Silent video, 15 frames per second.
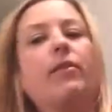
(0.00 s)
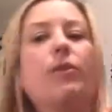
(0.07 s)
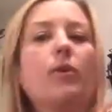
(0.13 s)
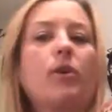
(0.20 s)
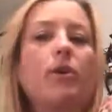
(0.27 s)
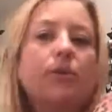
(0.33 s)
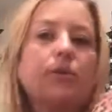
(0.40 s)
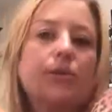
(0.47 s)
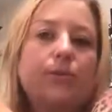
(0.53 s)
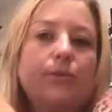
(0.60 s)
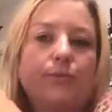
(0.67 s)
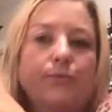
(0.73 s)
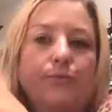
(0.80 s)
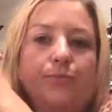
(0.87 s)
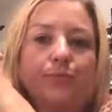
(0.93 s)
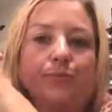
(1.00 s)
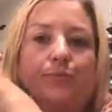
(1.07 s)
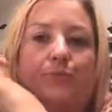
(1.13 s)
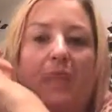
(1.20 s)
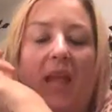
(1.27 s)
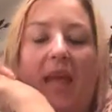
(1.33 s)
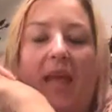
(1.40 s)
if it works.
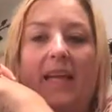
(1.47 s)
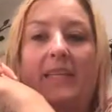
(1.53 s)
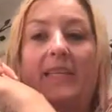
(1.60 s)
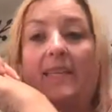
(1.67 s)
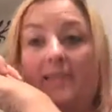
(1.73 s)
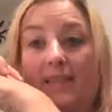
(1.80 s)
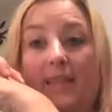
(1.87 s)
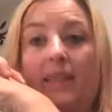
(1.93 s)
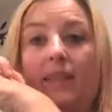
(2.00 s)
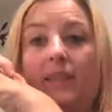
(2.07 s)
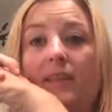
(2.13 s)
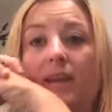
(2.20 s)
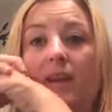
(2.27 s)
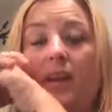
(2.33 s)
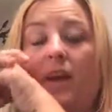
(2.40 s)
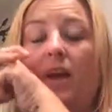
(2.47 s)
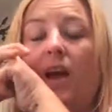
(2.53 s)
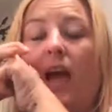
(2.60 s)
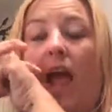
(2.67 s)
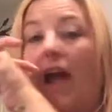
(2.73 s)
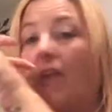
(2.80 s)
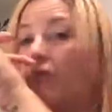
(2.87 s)
And it did.
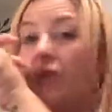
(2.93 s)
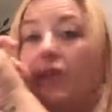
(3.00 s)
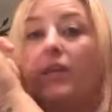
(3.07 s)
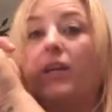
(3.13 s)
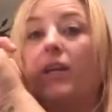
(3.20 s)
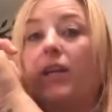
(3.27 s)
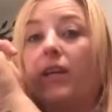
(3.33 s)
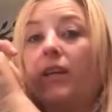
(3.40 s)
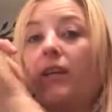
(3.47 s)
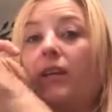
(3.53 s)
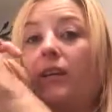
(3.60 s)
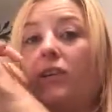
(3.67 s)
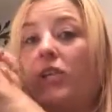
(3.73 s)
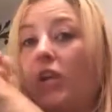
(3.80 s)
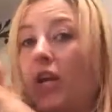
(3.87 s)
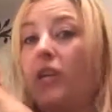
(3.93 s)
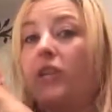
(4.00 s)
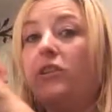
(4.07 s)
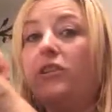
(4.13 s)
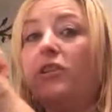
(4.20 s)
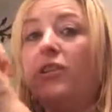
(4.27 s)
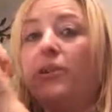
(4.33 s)
Everything
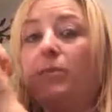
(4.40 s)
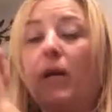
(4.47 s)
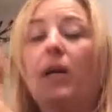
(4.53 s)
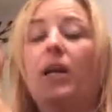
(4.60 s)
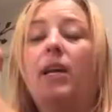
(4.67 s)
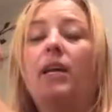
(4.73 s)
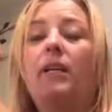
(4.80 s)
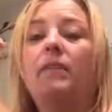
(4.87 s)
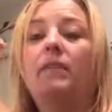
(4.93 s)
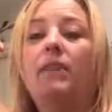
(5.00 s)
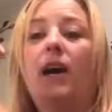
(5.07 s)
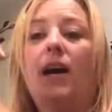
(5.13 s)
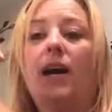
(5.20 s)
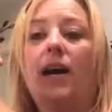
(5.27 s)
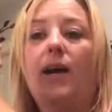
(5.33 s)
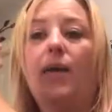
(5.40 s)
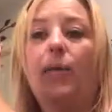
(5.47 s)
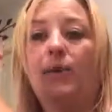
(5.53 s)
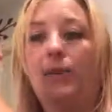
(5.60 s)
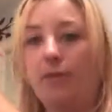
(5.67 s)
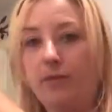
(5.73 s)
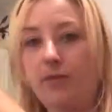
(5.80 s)
changed in my life. I
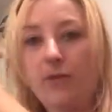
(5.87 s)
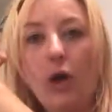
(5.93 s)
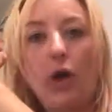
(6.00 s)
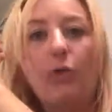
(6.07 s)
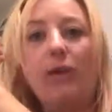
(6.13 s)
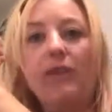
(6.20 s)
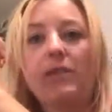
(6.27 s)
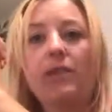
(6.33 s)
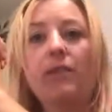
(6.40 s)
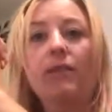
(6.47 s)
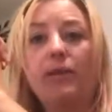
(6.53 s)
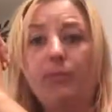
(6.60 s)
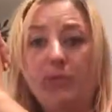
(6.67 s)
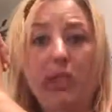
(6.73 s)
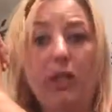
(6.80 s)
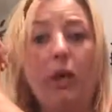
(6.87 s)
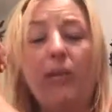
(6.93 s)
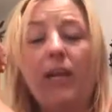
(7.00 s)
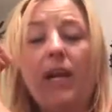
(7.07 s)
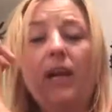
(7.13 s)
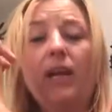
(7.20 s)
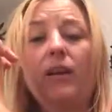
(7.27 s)
would have called myself an
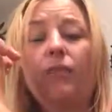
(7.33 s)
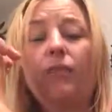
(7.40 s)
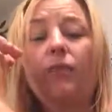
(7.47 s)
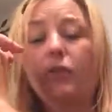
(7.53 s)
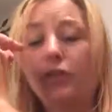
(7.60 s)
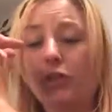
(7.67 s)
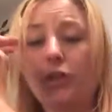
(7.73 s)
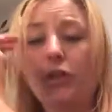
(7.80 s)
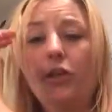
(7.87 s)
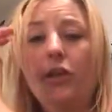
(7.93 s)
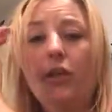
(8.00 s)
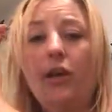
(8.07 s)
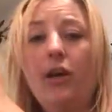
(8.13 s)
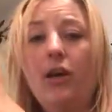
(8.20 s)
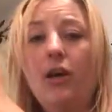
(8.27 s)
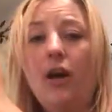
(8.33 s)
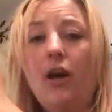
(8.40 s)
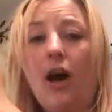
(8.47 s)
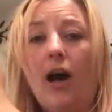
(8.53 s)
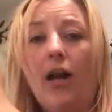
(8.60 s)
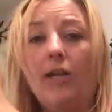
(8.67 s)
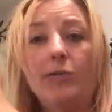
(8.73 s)
insomniac for sure.
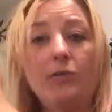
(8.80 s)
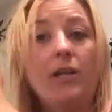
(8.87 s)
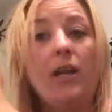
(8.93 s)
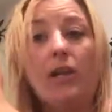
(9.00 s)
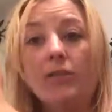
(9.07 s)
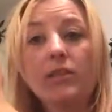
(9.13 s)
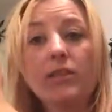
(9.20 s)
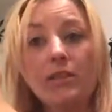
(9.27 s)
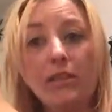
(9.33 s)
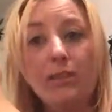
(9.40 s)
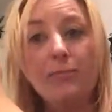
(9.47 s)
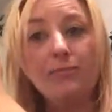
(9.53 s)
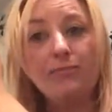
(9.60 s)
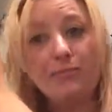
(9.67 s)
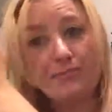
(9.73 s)
I used to never sleep.